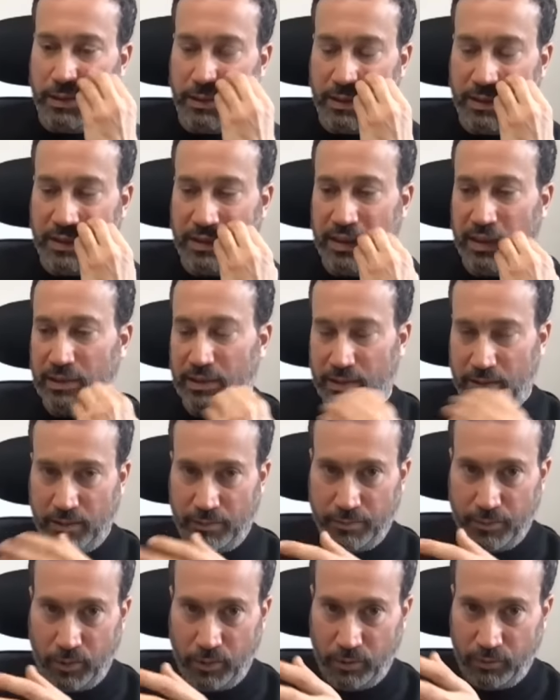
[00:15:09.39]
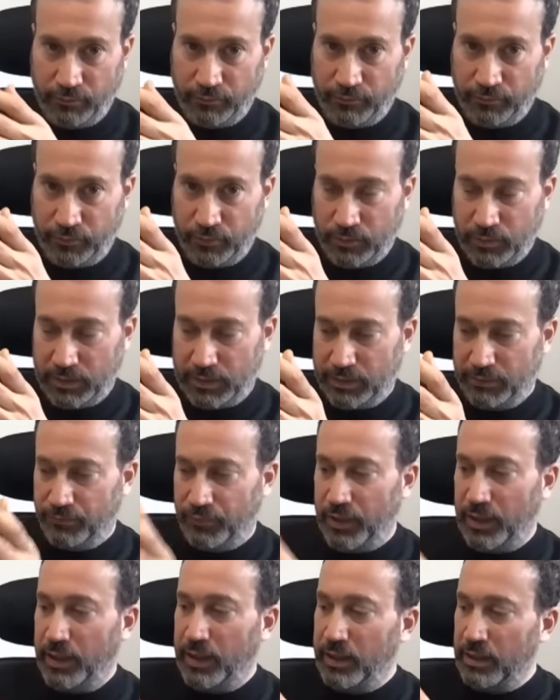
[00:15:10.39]
is a system of
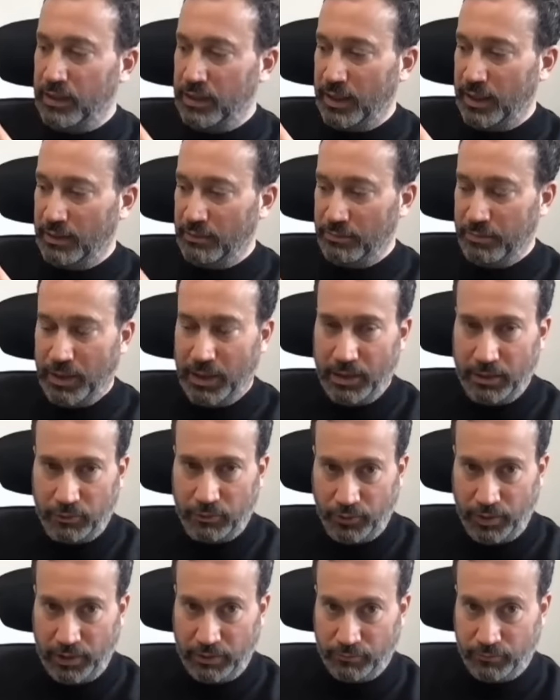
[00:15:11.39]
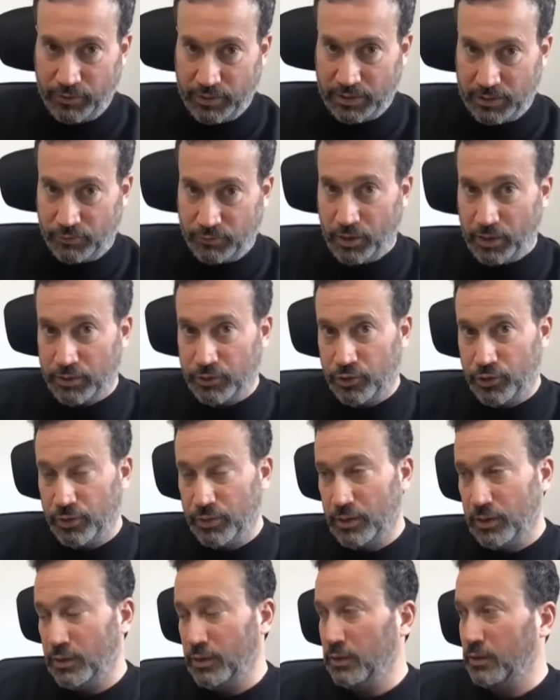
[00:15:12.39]
civilian and military
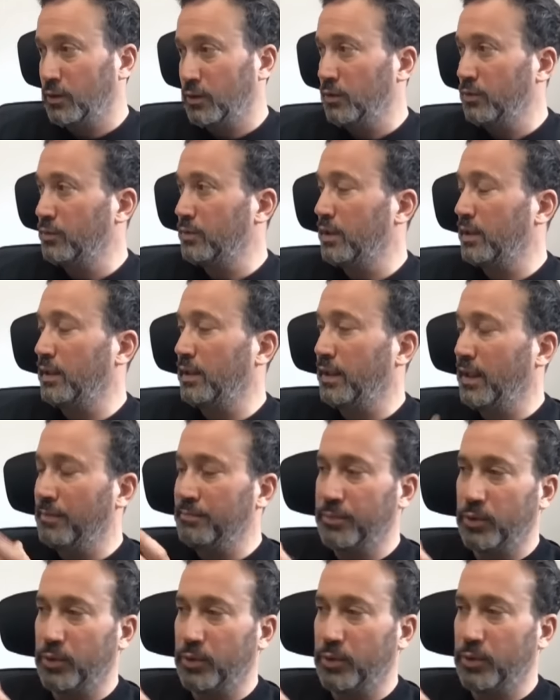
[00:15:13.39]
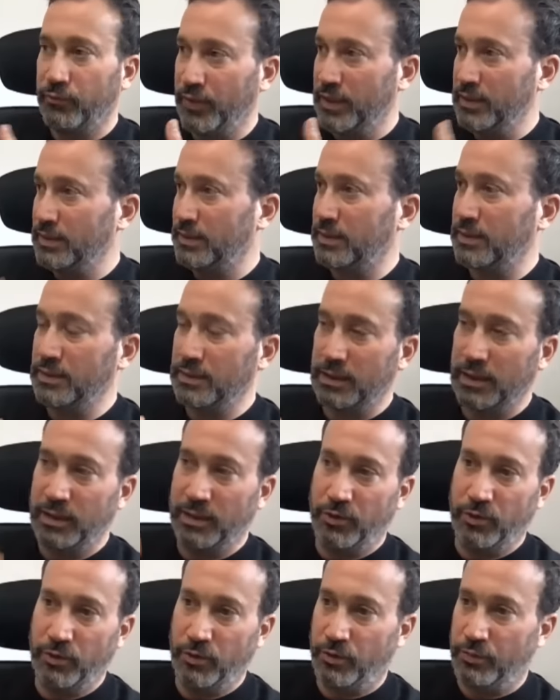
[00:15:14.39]
infrastructure that included a number of fences
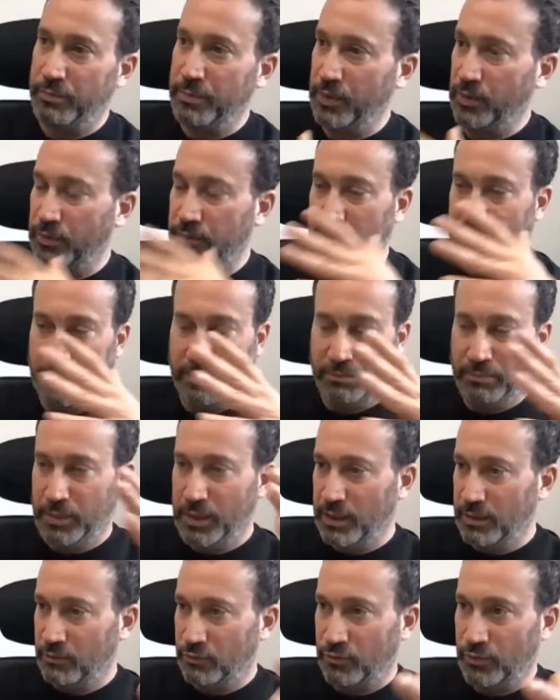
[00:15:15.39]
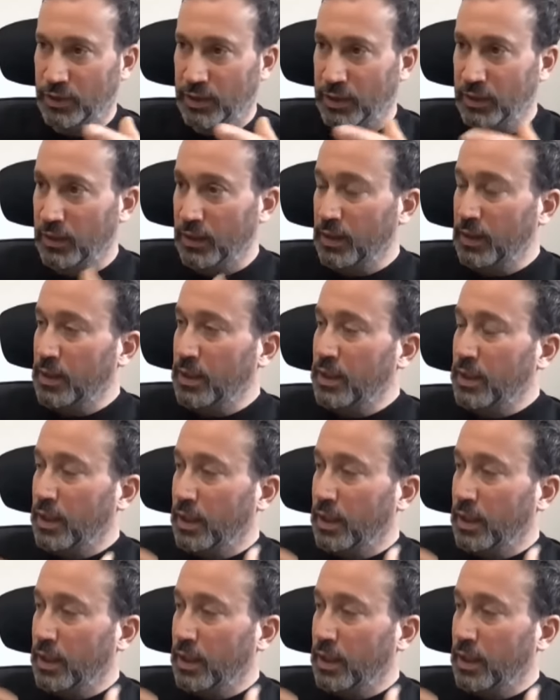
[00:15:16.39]
and earth berms and military